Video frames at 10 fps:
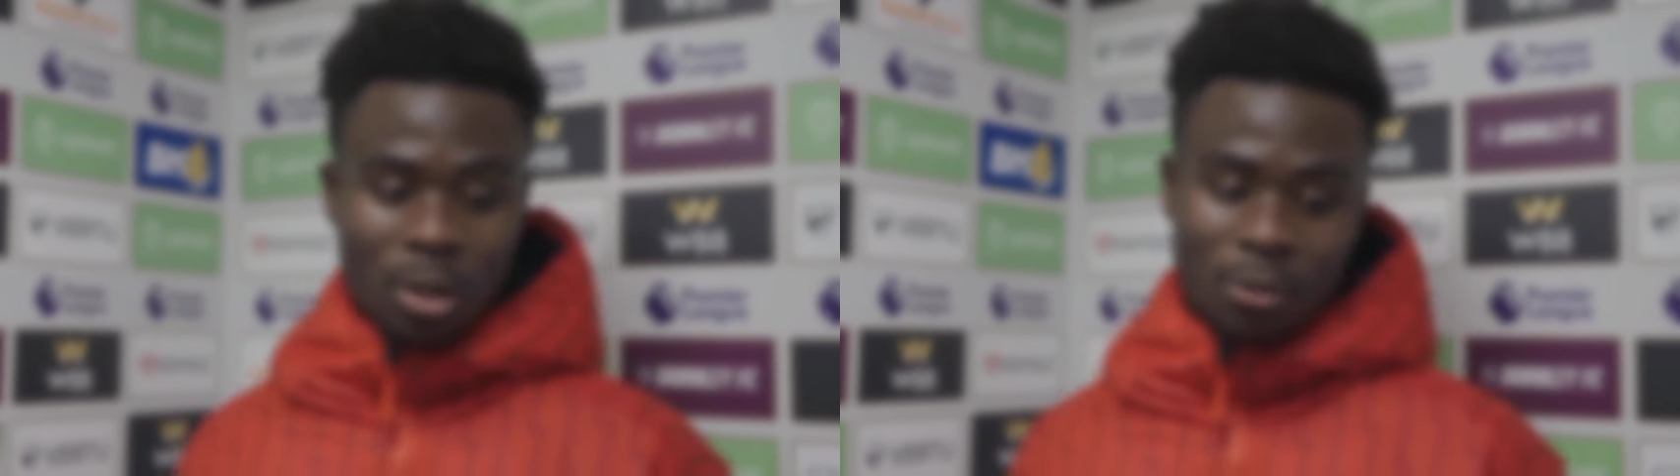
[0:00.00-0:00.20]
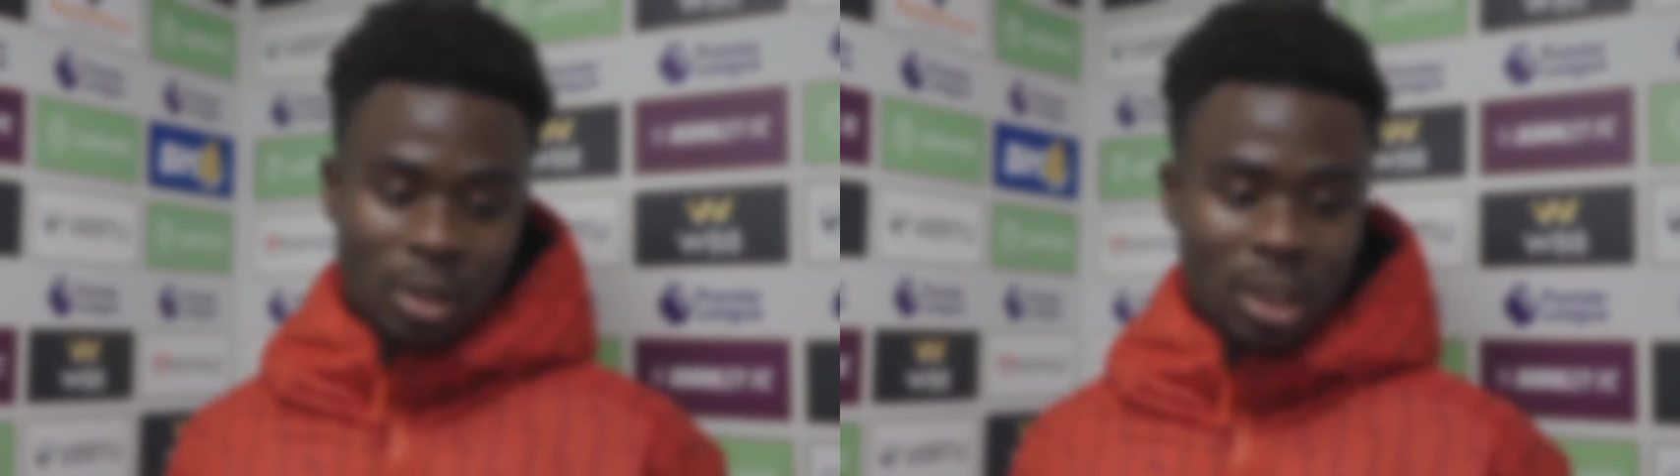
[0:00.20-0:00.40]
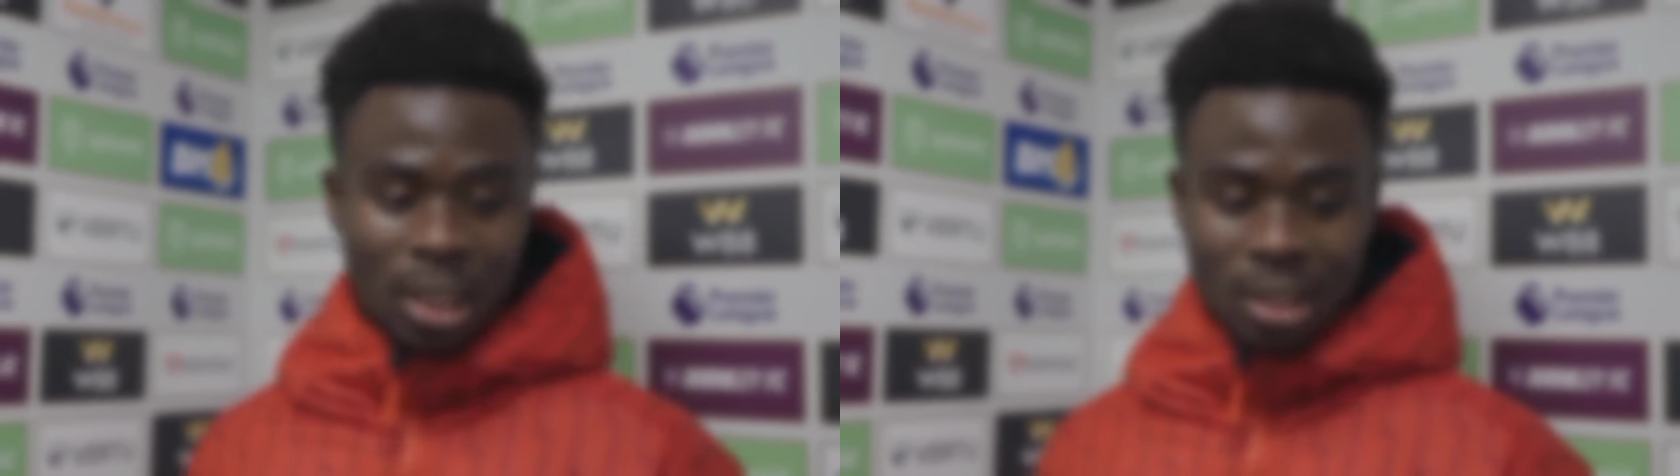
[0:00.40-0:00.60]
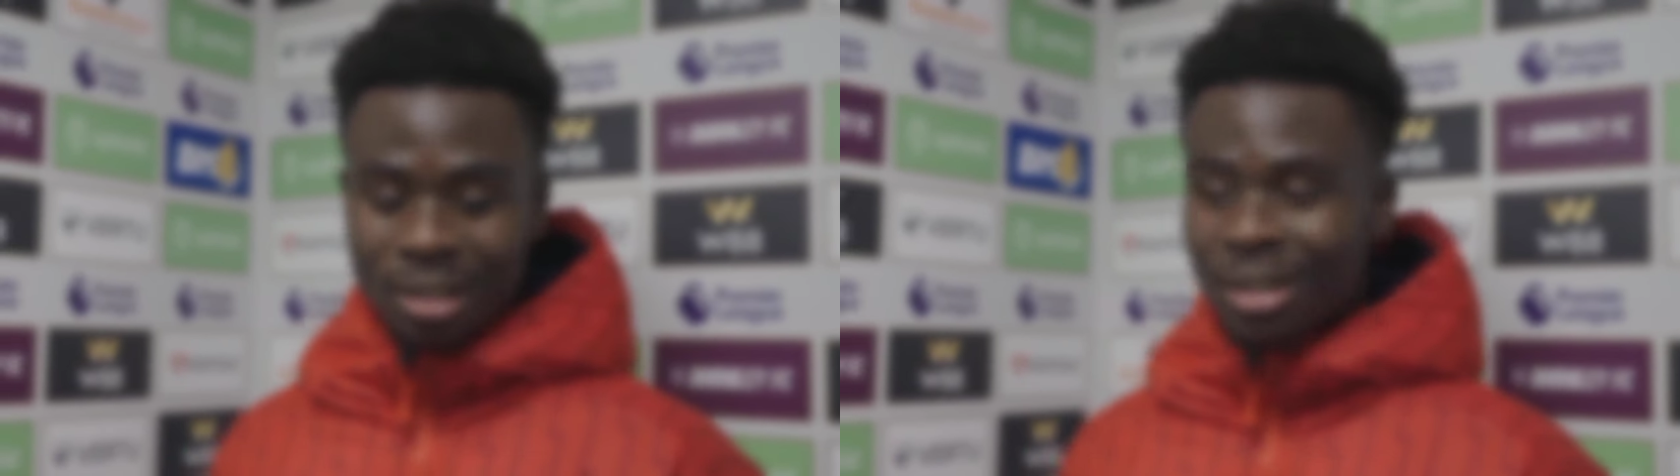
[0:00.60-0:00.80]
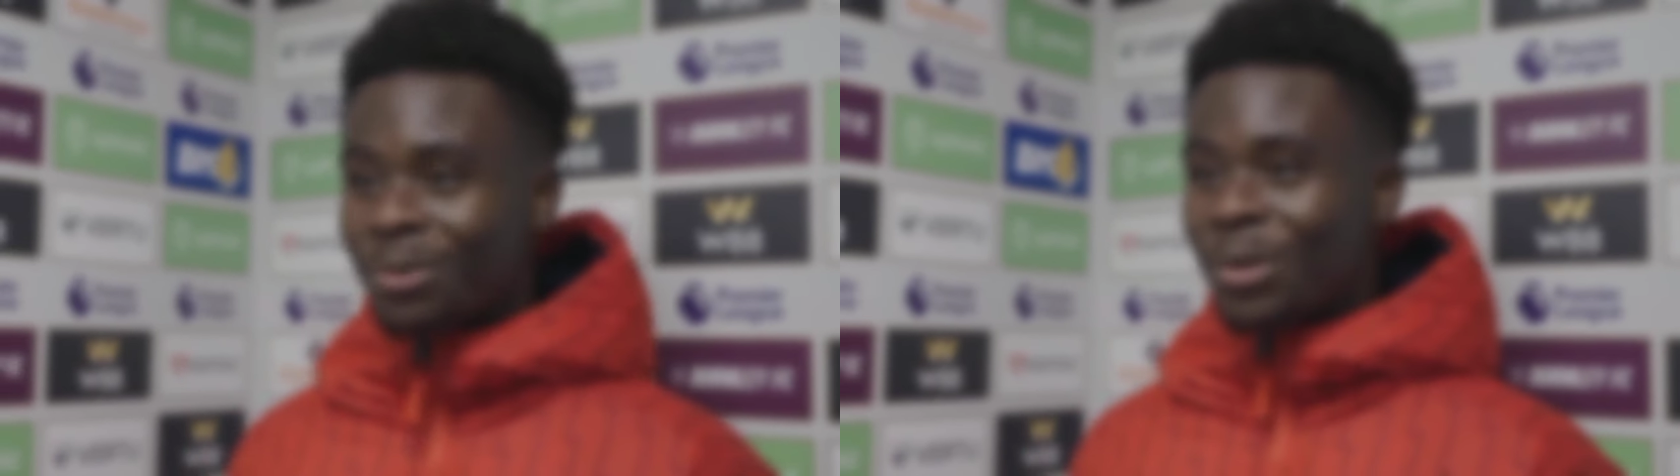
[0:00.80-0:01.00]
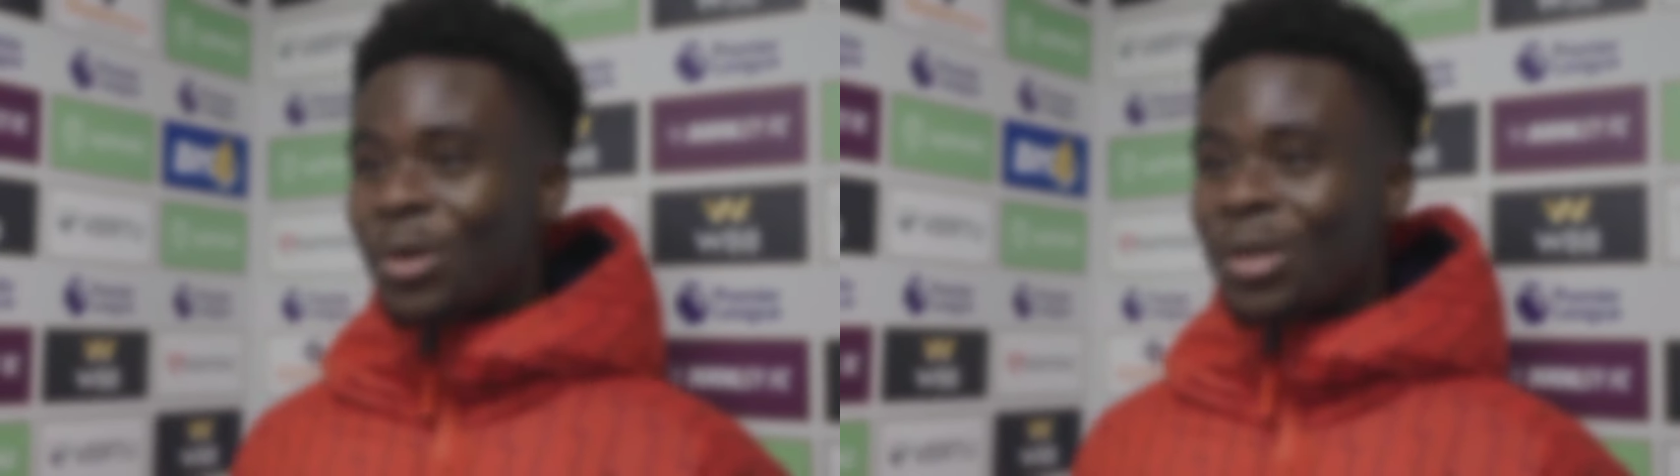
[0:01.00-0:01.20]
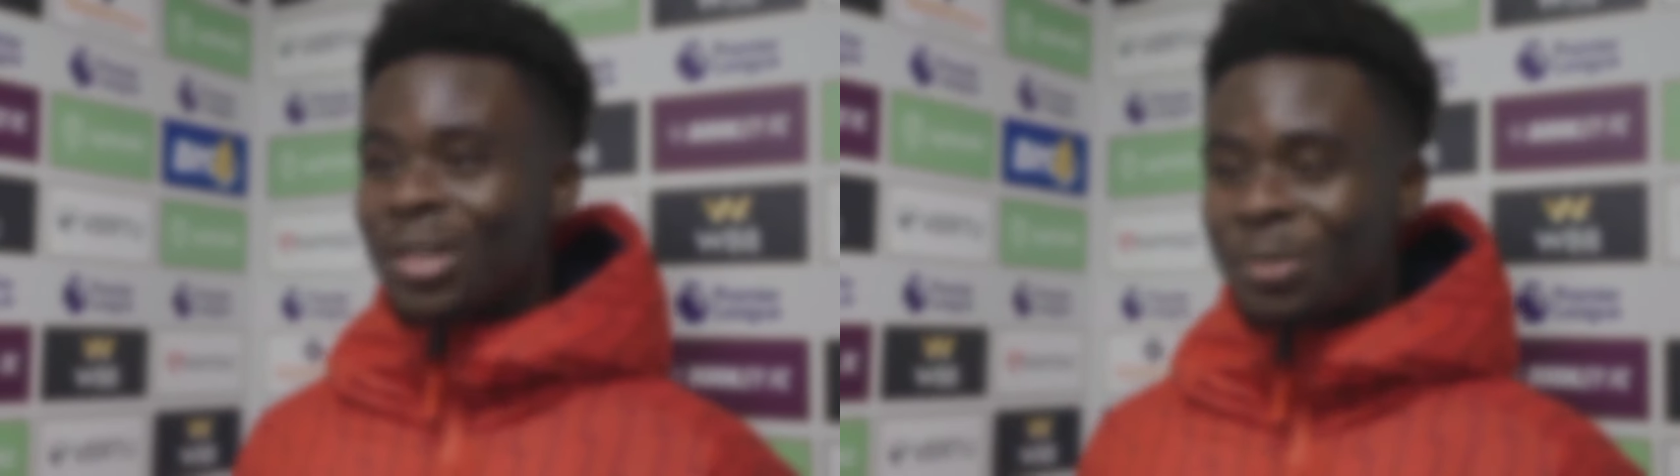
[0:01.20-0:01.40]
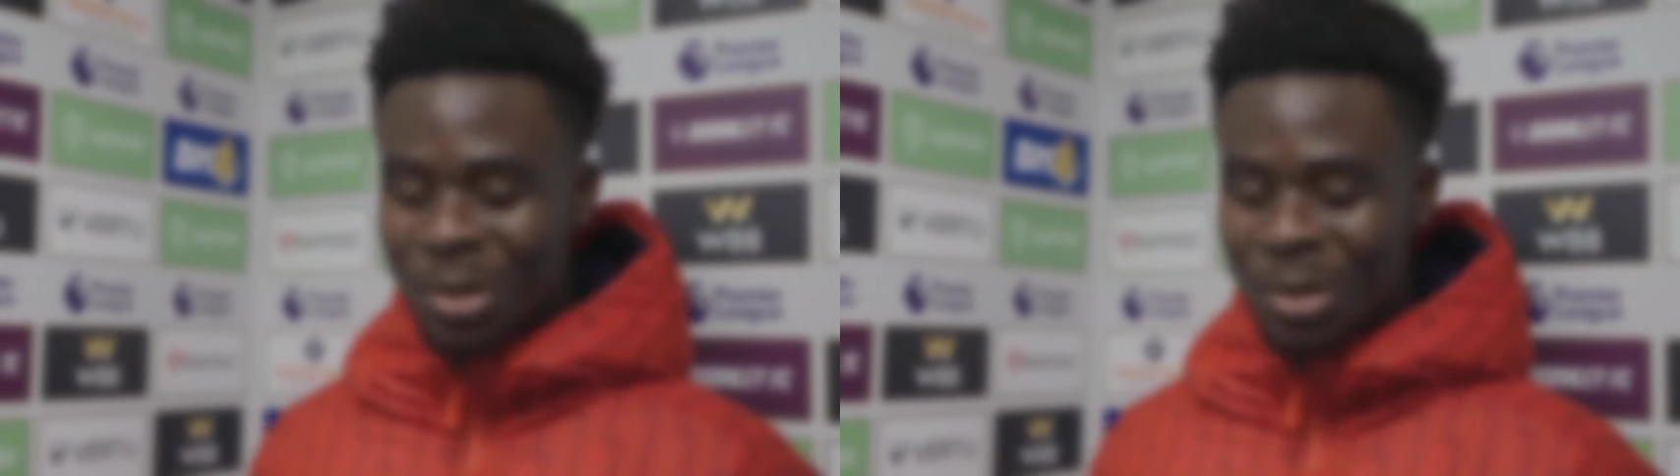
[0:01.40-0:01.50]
obviously I need to keep focused.